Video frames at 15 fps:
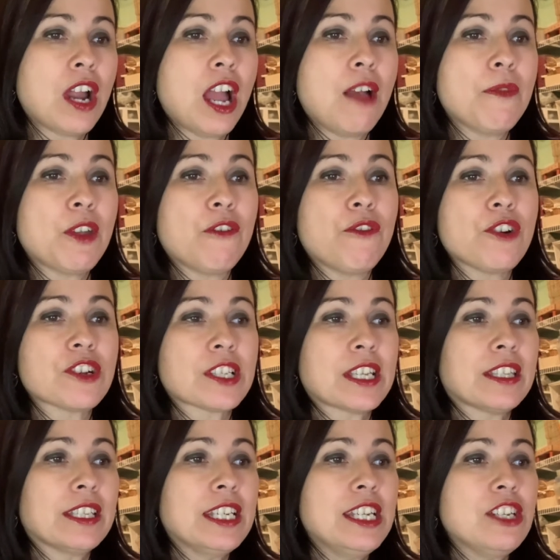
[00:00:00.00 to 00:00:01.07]
The Force
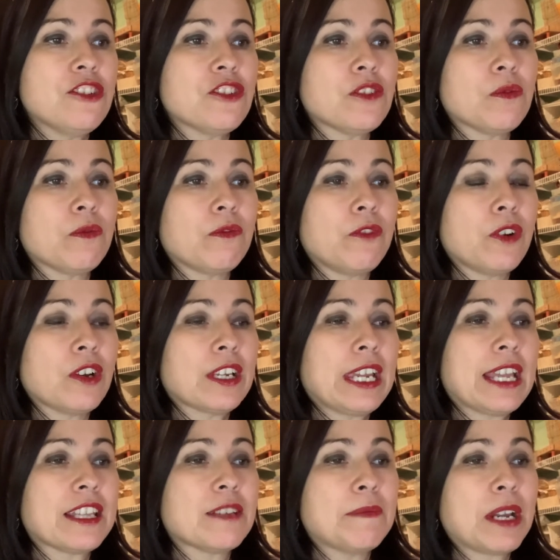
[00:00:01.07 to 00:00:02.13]
Unleashed for
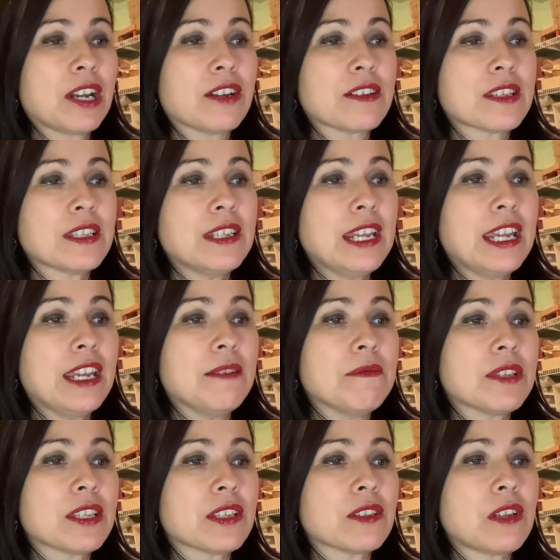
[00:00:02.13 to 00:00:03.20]
Galen Merrick's name,
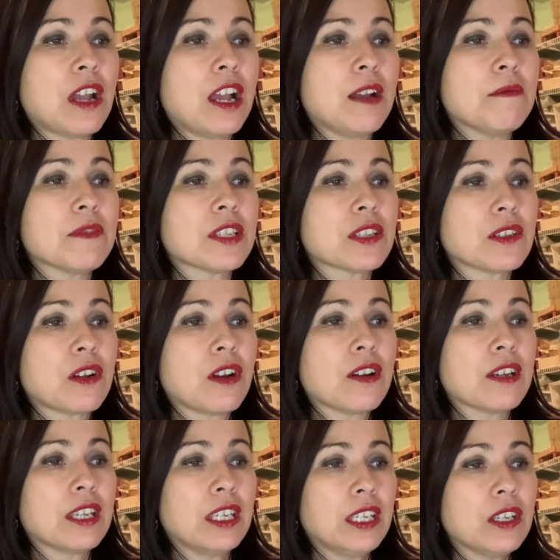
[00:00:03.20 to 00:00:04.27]

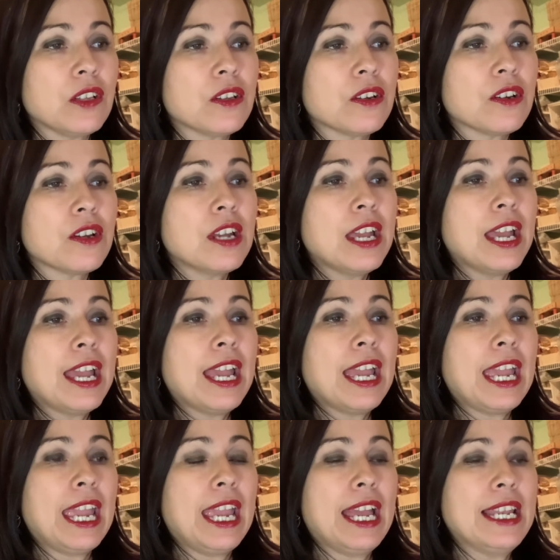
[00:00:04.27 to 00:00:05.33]
Starkiller,
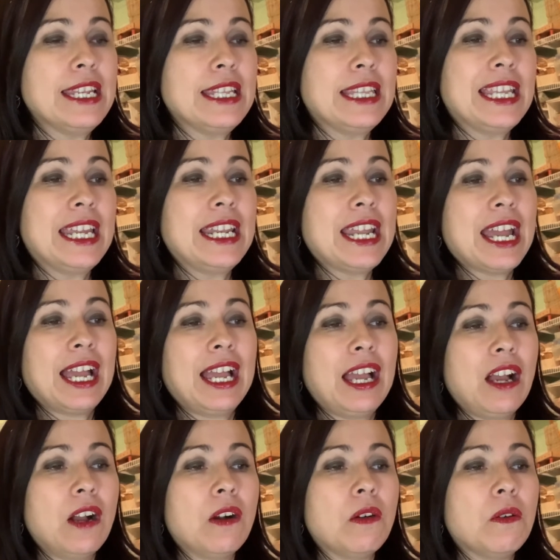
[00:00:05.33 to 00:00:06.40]
and then
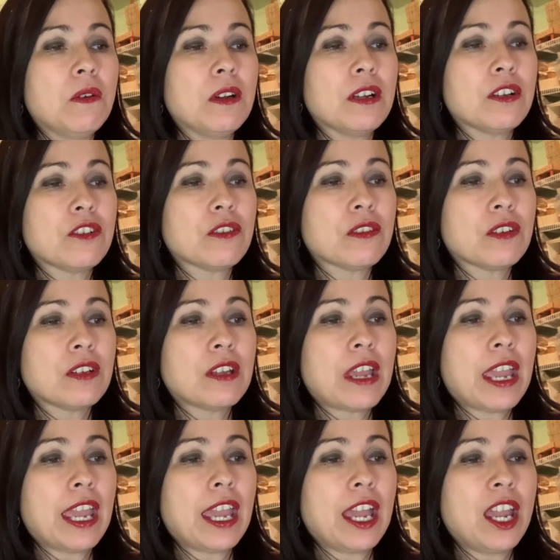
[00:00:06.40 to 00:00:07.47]
how
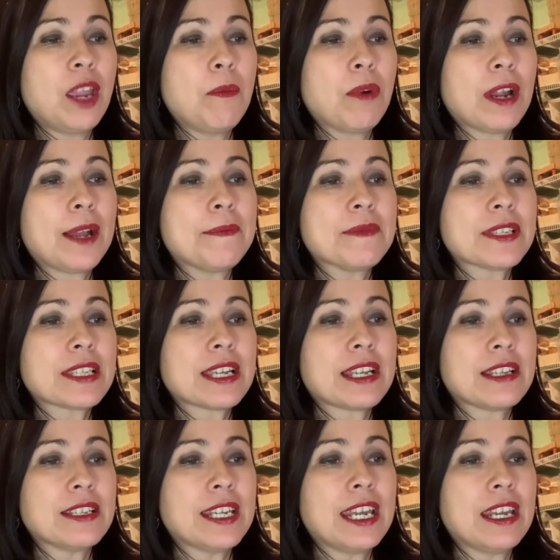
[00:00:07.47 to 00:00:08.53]
Abrams
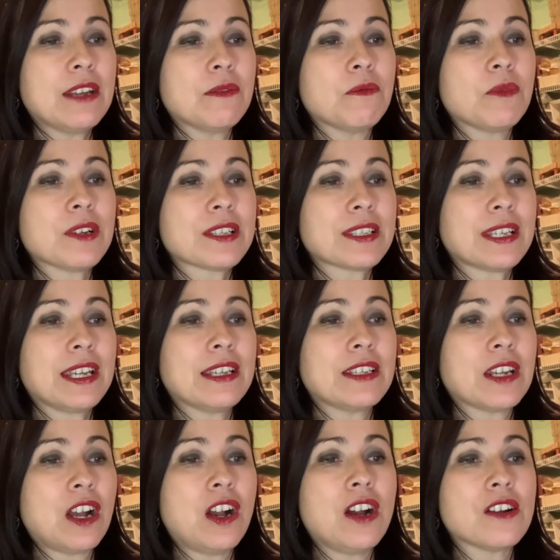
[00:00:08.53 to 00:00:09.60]
was said
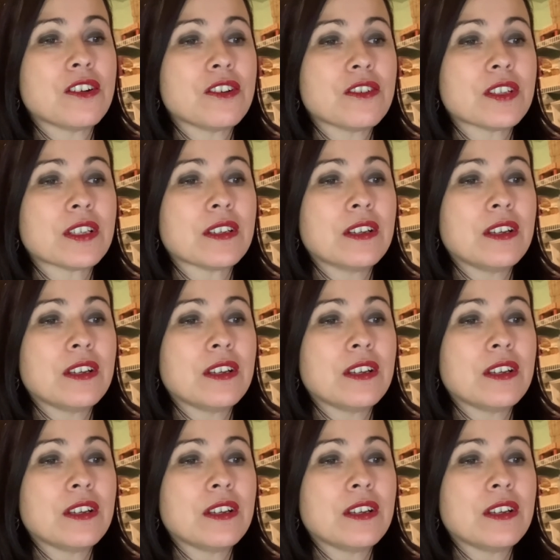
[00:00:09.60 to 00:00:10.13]
to honors